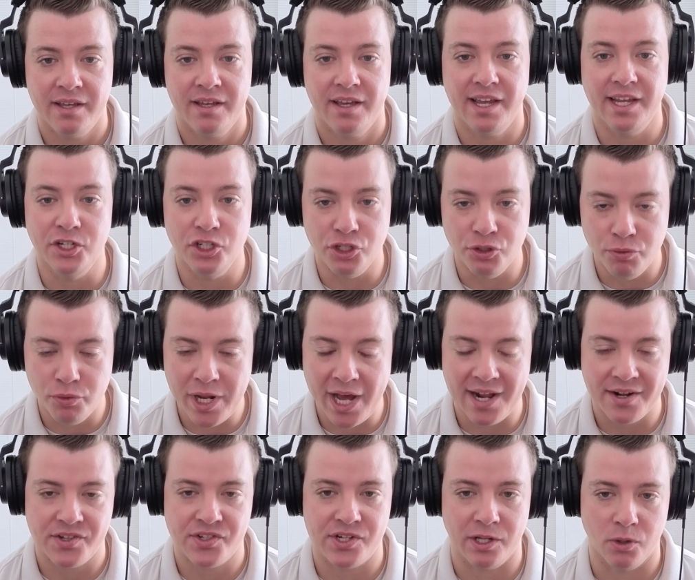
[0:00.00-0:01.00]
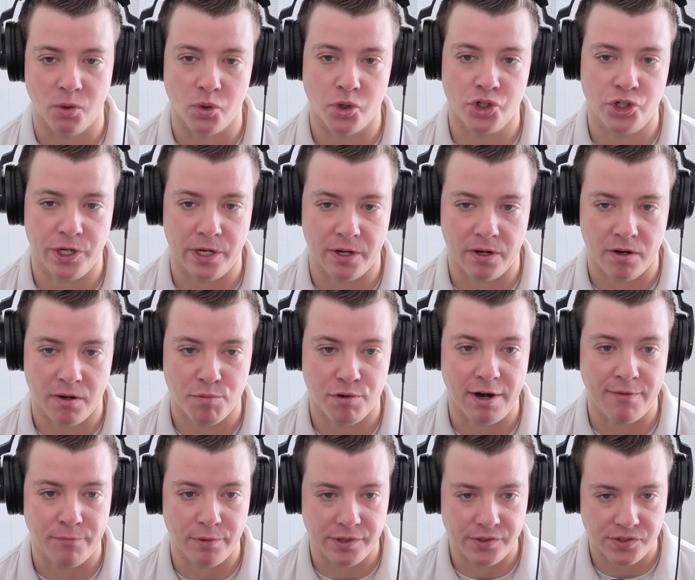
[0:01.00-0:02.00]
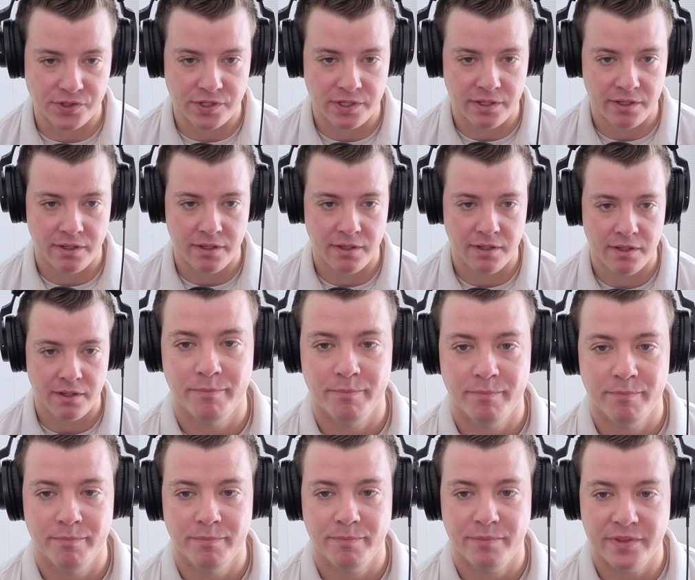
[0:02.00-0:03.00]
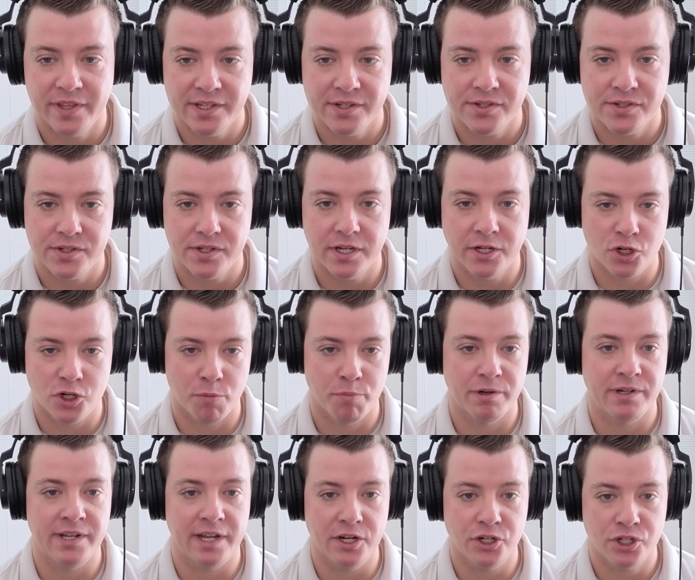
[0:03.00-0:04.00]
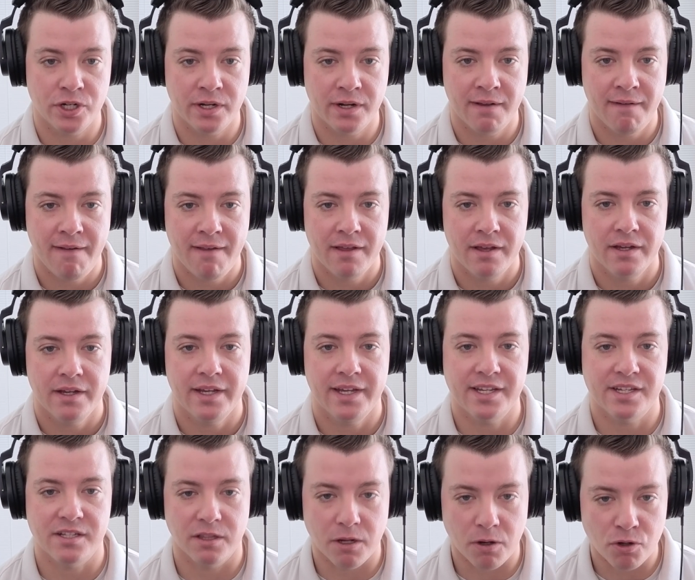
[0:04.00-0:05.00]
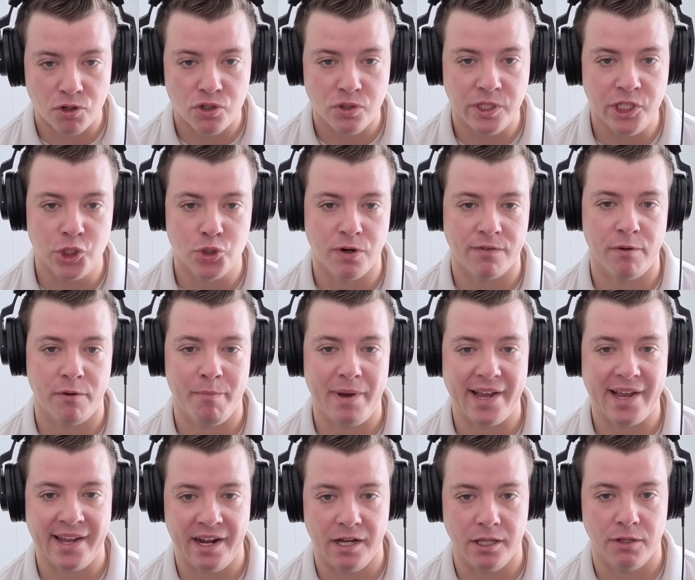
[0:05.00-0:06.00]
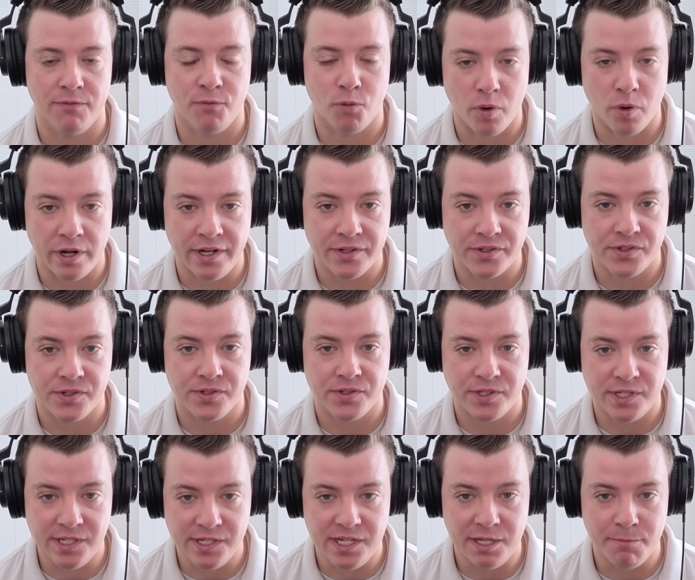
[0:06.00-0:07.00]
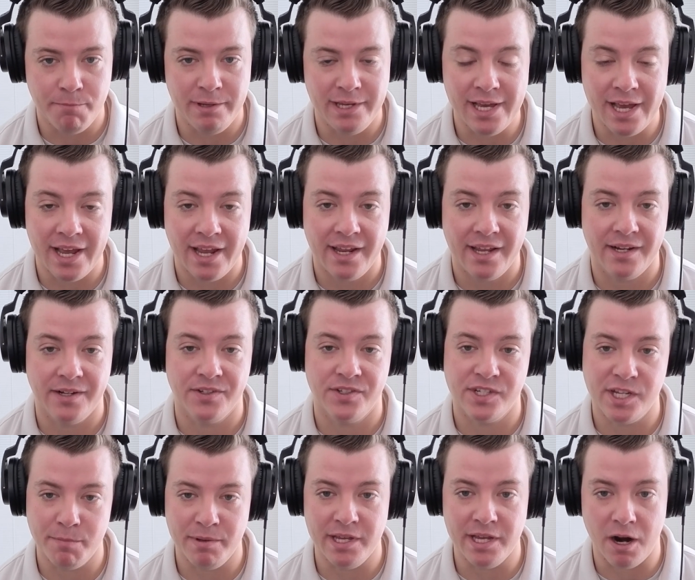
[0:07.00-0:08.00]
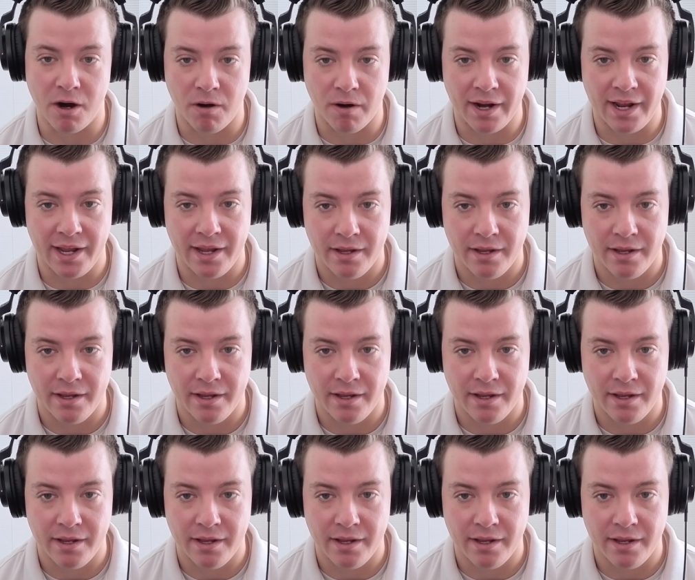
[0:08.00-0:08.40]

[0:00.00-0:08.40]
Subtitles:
a do not sell or share preference. This interpretation is largely driven by California's CCPA and CPRA,